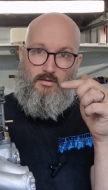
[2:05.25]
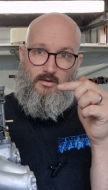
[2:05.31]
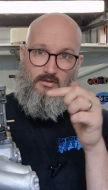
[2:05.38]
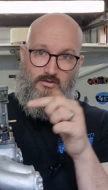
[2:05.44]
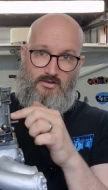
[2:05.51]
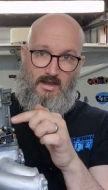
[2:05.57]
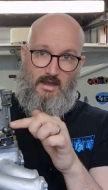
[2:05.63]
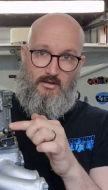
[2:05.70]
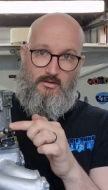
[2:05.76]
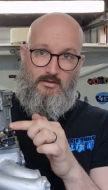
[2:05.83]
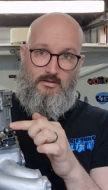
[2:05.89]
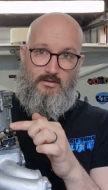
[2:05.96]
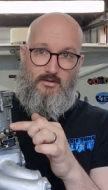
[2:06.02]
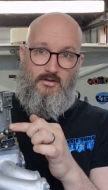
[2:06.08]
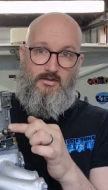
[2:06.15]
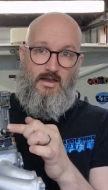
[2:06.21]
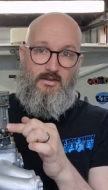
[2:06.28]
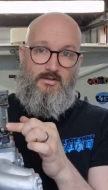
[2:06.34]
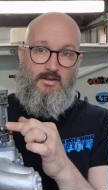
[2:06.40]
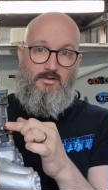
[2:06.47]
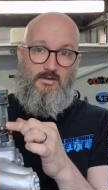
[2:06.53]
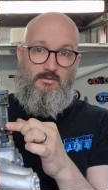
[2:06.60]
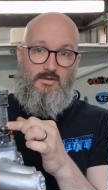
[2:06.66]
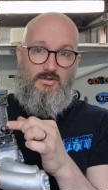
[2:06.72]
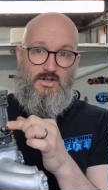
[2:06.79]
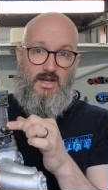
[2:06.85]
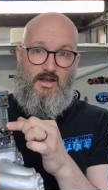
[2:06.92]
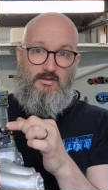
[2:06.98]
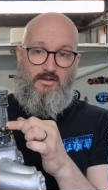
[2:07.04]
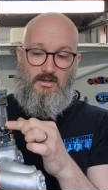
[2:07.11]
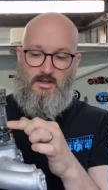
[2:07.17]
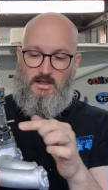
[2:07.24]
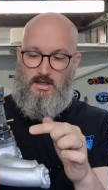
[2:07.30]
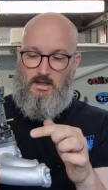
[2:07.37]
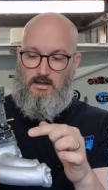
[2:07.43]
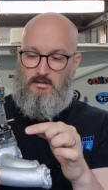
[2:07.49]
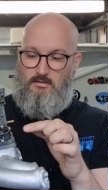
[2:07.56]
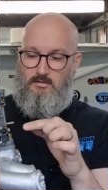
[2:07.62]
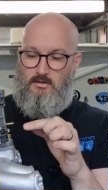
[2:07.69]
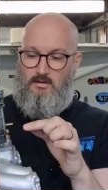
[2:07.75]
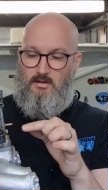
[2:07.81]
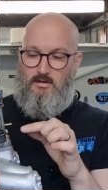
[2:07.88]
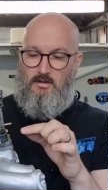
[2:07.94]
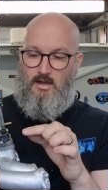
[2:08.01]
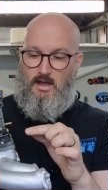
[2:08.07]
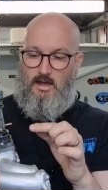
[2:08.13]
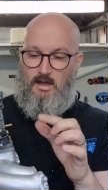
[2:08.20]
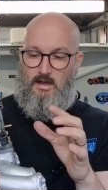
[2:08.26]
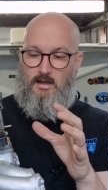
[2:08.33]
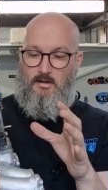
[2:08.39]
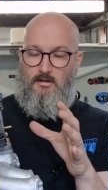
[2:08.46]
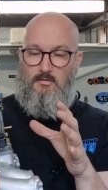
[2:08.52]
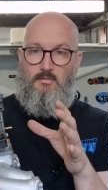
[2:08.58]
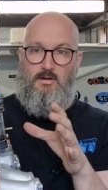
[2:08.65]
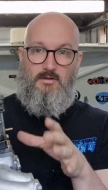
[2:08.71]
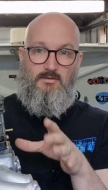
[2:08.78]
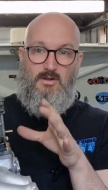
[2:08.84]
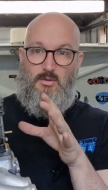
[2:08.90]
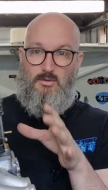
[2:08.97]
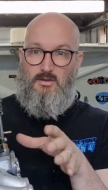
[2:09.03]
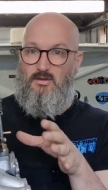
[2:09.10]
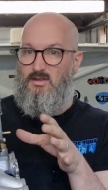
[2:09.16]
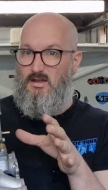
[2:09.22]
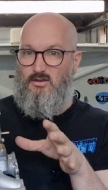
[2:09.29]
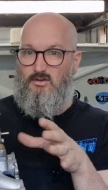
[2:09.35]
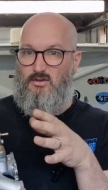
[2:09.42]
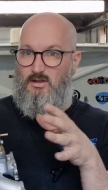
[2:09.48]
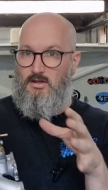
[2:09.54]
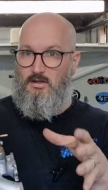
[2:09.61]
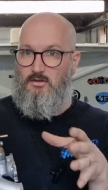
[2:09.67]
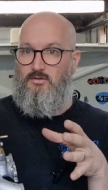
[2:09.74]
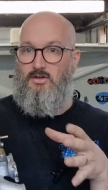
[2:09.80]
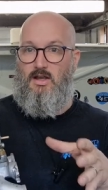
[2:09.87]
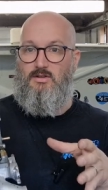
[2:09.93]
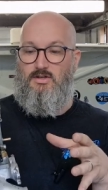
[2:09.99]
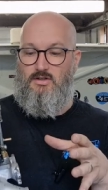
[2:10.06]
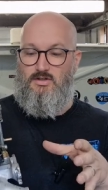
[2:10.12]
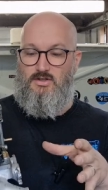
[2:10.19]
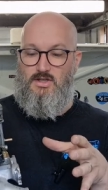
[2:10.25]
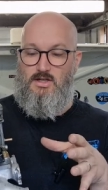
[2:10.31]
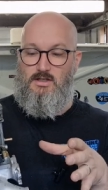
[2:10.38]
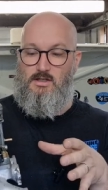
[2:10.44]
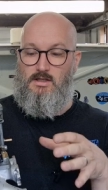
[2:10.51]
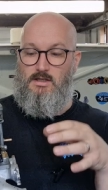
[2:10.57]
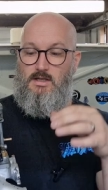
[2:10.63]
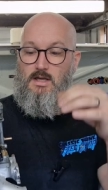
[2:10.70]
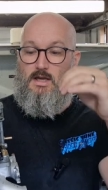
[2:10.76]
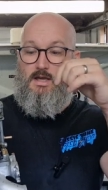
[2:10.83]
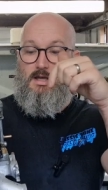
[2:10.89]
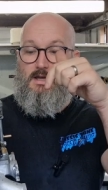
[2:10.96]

the set the settings of the jets in here um, and a few other things that you can change externally.